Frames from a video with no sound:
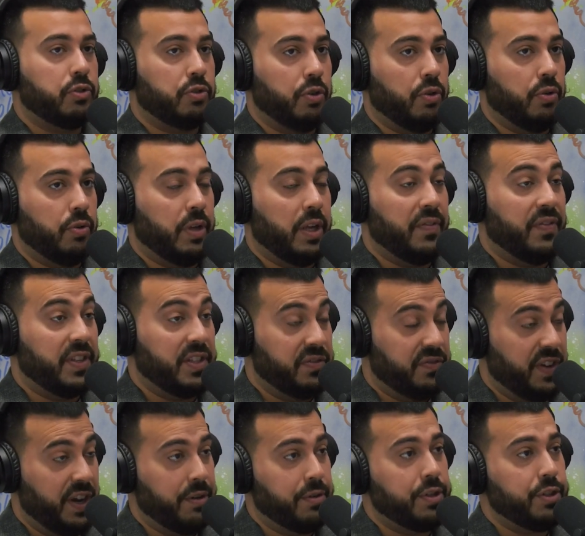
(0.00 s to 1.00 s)
So if it's
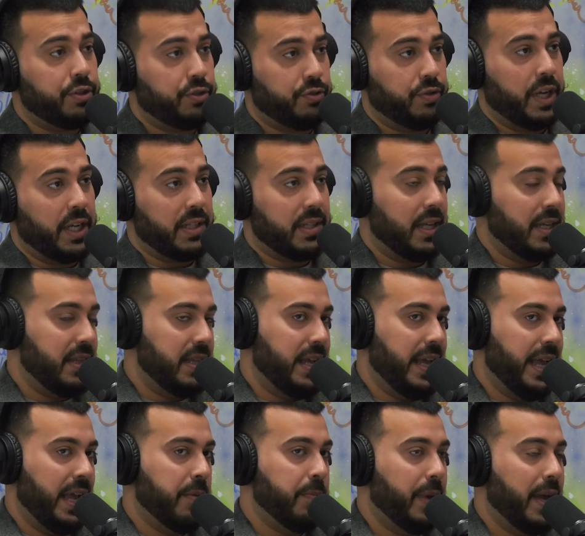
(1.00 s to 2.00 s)
very strict, like
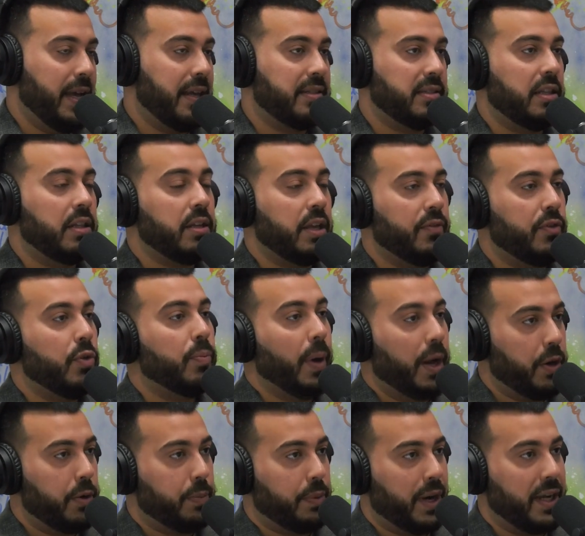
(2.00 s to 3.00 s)
the A banks, they'll give you
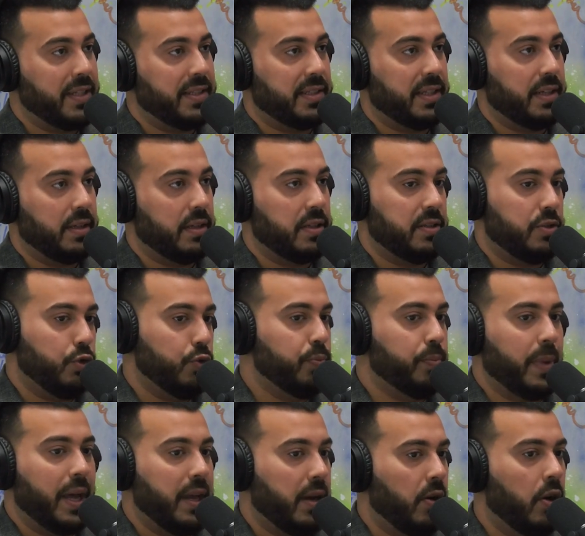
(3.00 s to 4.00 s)
better pricing because you
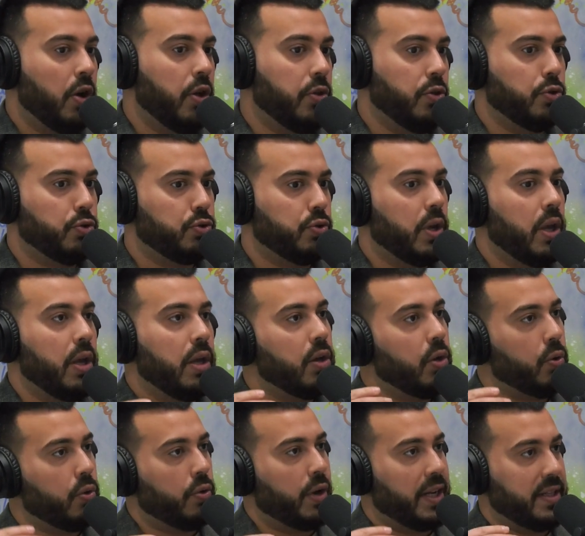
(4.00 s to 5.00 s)
met all those
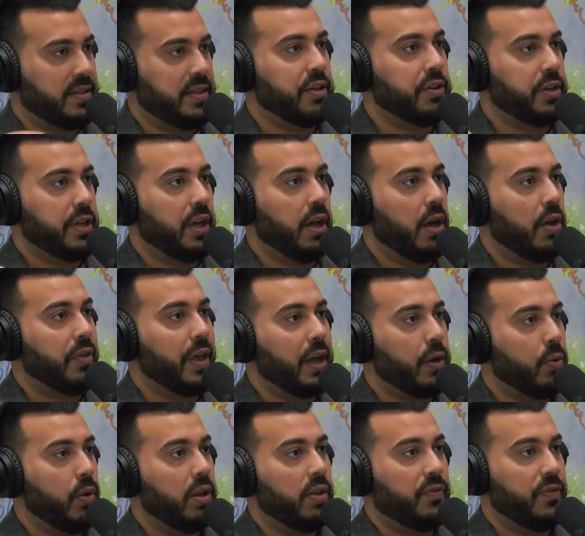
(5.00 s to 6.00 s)
criteria, all
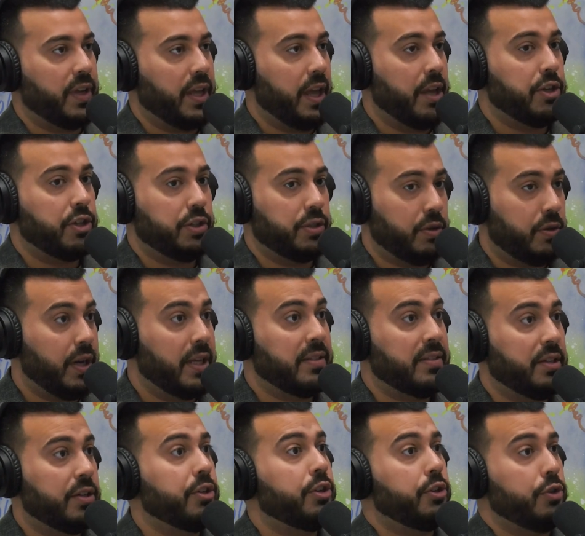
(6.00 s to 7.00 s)
that qualification
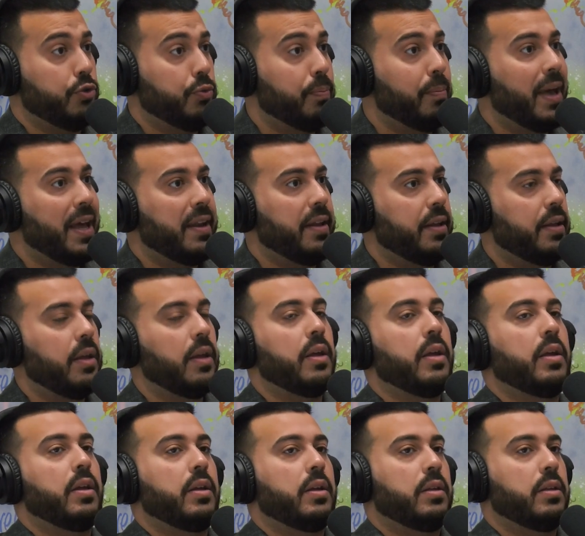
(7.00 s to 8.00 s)
criteria, you met it.
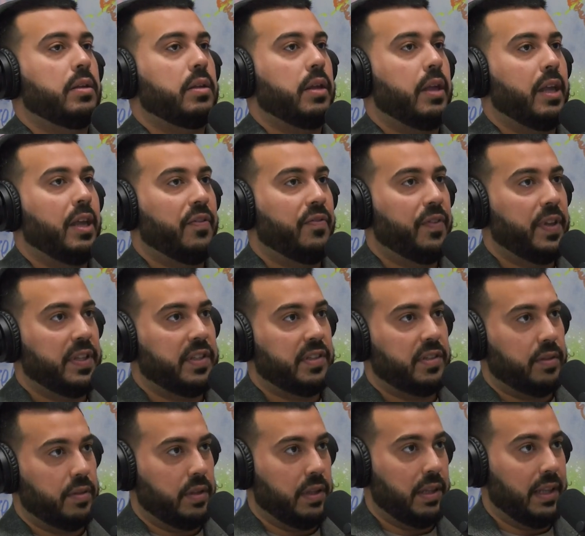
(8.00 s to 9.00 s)
If
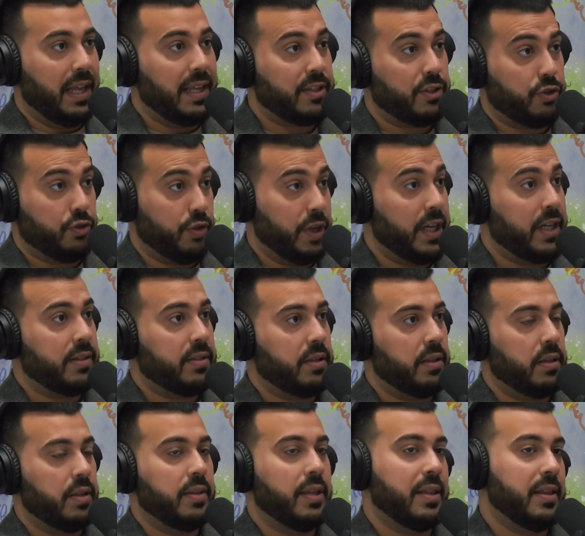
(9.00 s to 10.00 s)
it's less
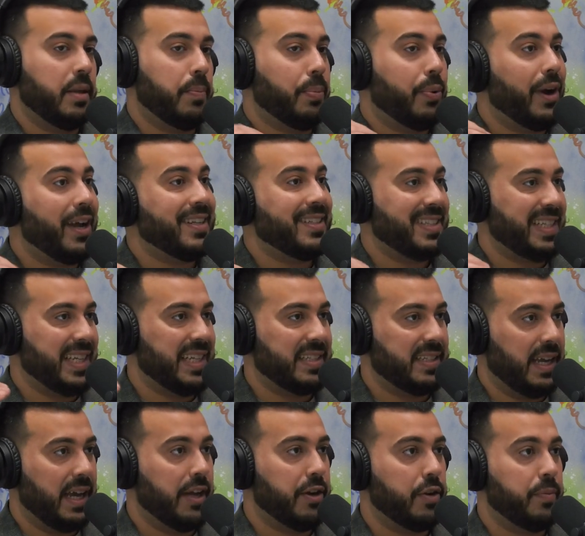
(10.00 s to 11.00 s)
strict, then the pricing
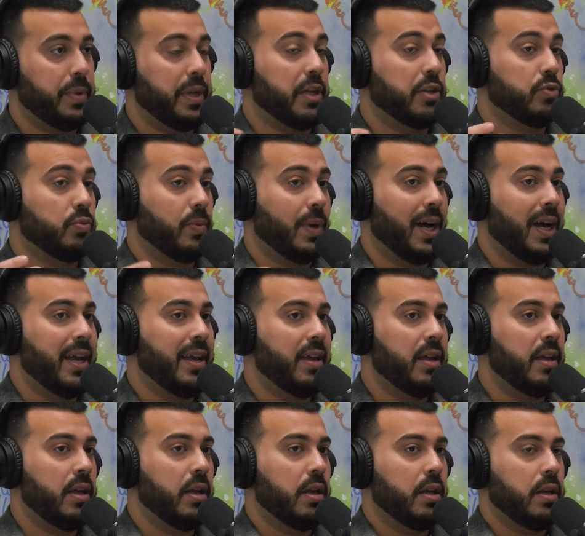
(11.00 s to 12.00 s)
is higher because
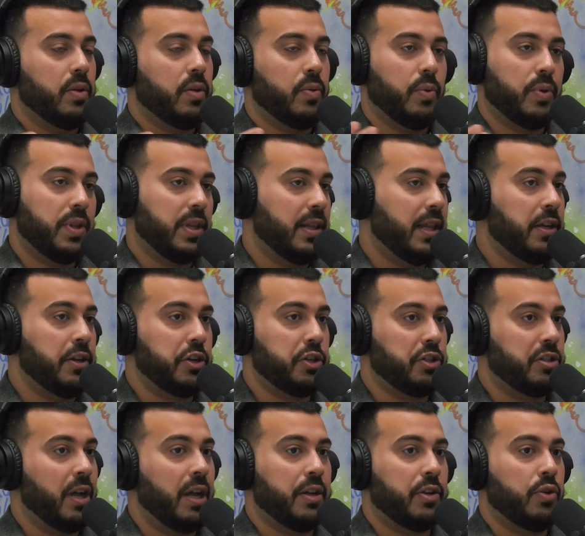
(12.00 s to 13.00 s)
why? Well, the lender
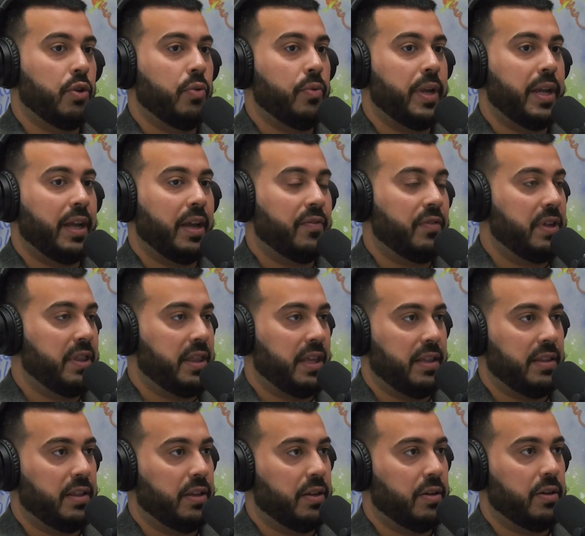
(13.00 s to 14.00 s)
is not knowing
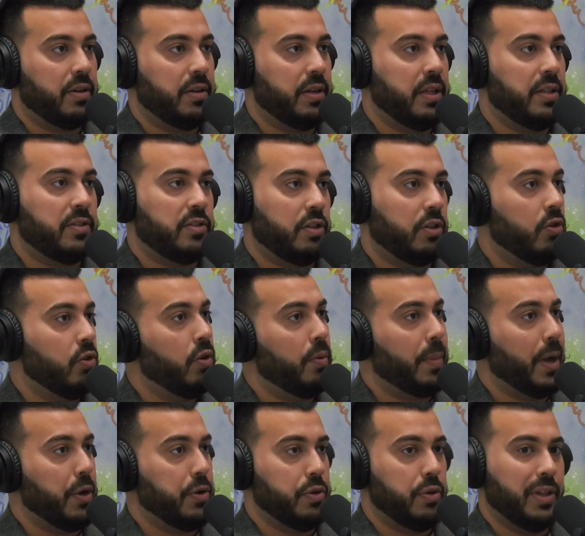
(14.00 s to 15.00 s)
everything there needs to know
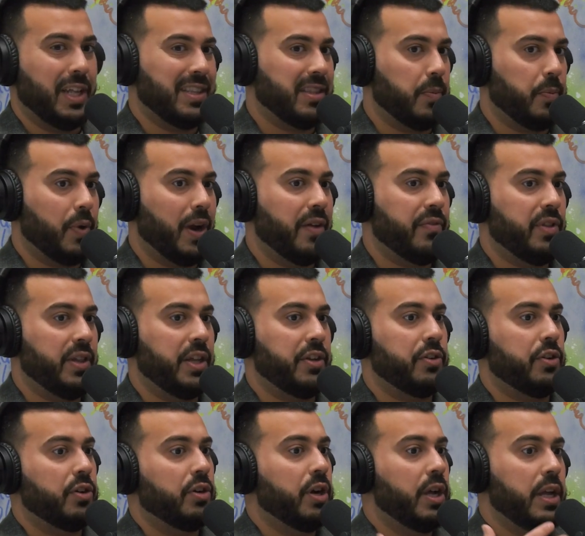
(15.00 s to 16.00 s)
about you. Like the private
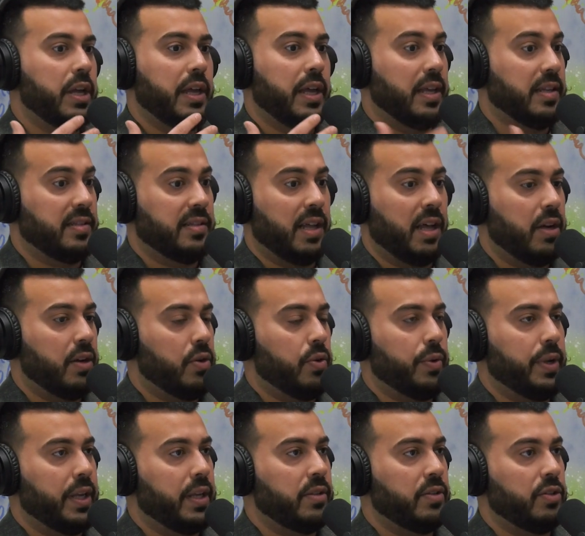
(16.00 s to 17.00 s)
lender is not
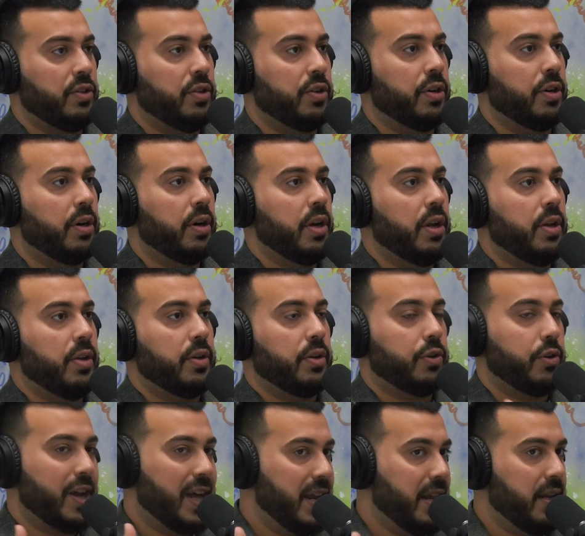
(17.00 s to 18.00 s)
going into your
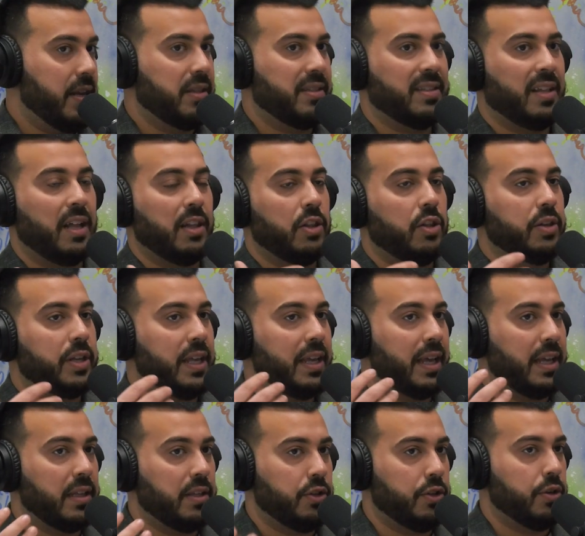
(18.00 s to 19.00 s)
credit. It's not
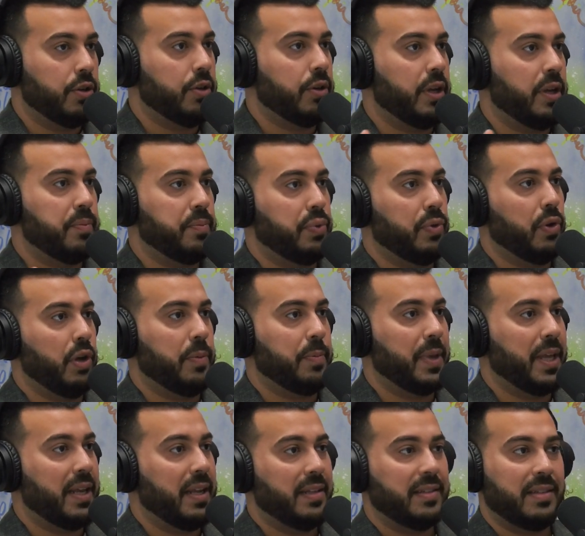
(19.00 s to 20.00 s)
looking at your
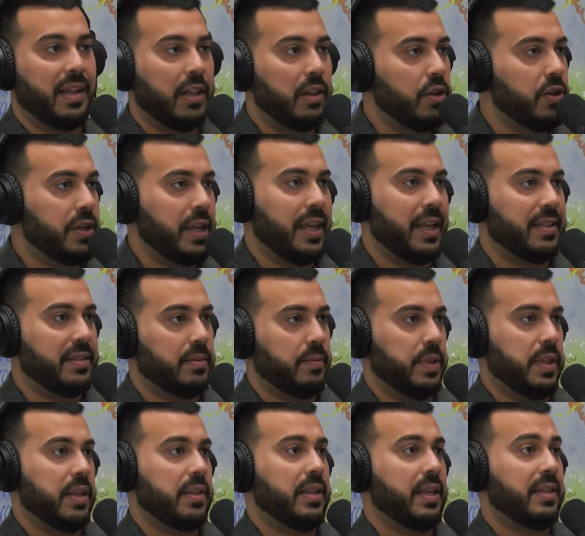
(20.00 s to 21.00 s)
employment. It's not looking at some
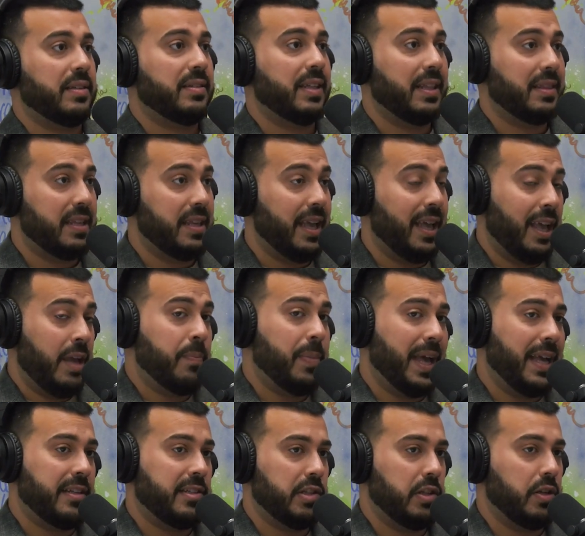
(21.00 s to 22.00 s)
of the things that the A
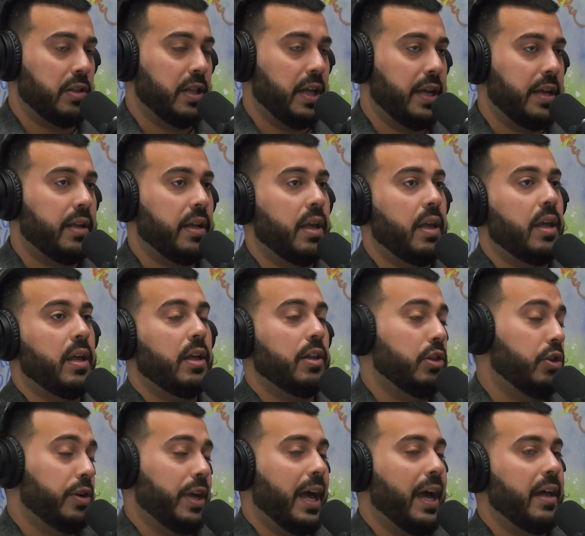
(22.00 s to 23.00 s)
banks
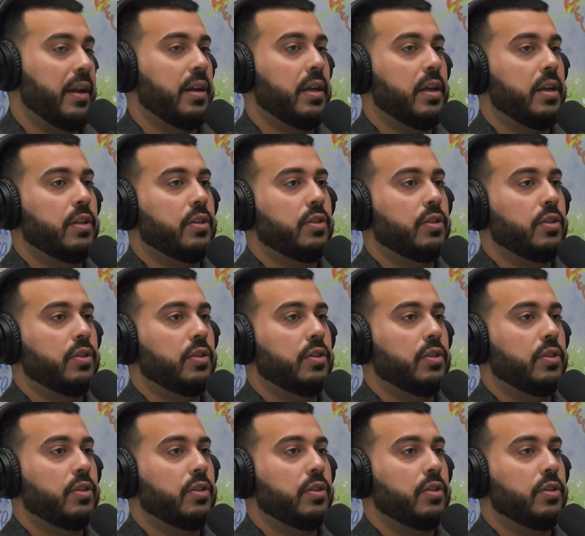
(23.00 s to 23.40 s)
look at.